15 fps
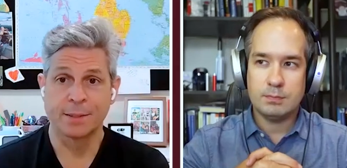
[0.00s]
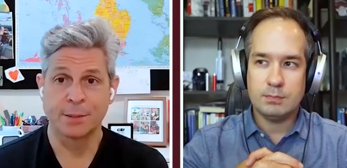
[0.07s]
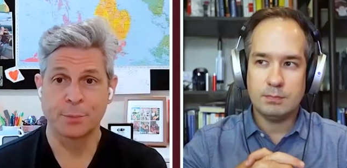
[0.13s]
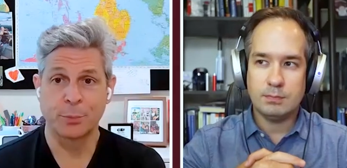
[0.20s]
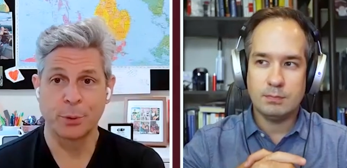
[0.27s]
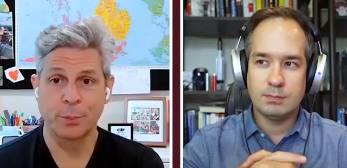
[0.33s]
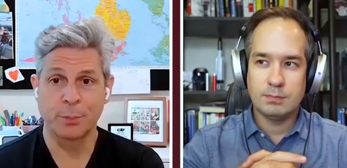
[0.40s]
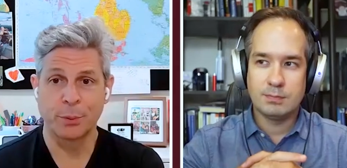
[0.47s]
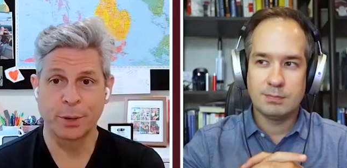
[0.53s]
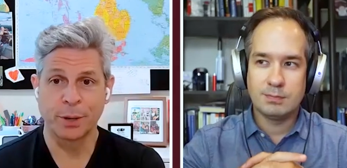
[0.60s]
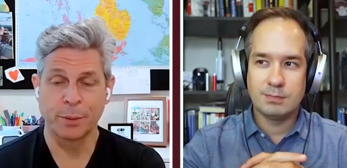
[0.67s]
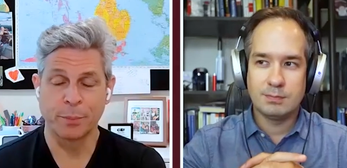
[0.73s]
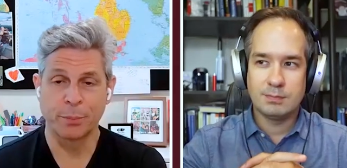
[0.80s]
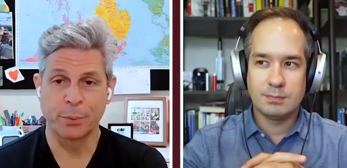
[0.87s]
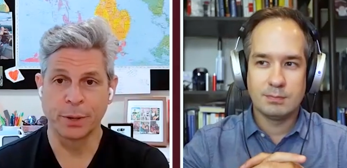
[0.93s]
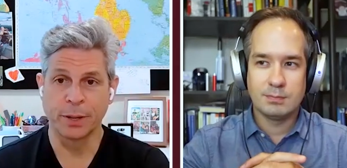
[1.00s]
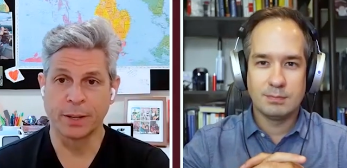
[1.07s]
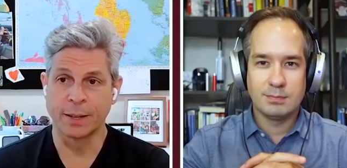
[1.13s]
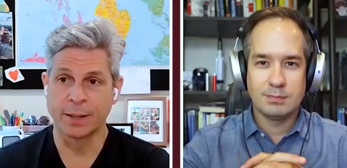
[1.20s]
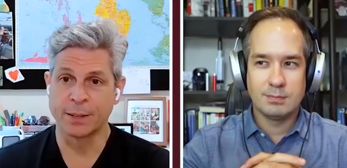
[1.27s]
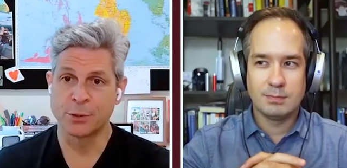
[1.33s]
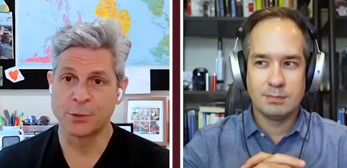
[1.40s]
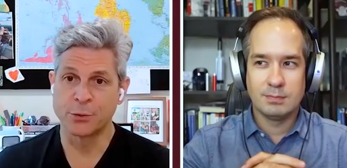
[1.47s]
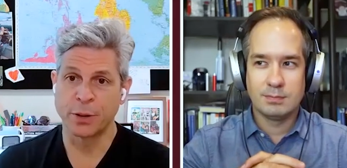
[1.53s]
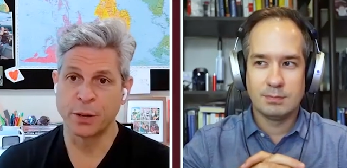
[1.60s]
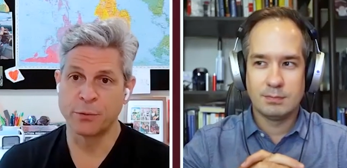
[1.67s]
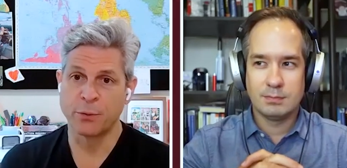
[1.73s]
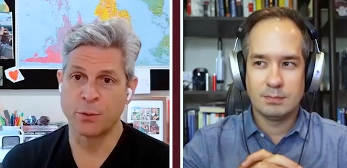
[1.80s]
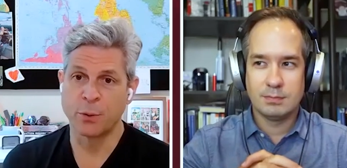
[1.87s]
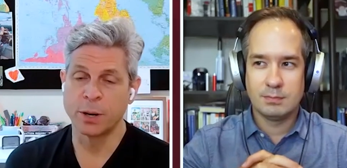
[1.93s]
Speaker 1: it's pretty pretty, pretty uh,
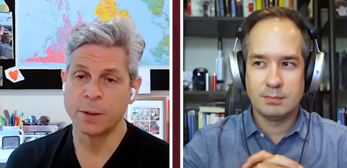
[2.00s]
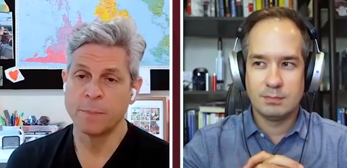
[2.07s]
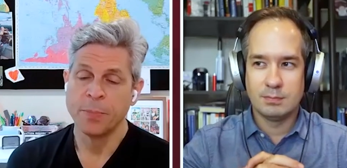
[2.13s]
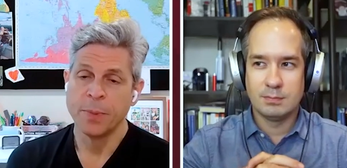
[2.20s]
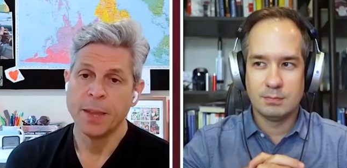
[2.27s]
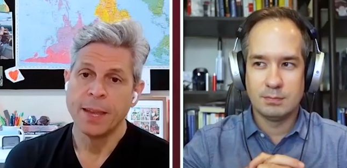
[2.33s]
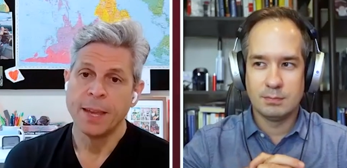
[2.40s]
straightforward.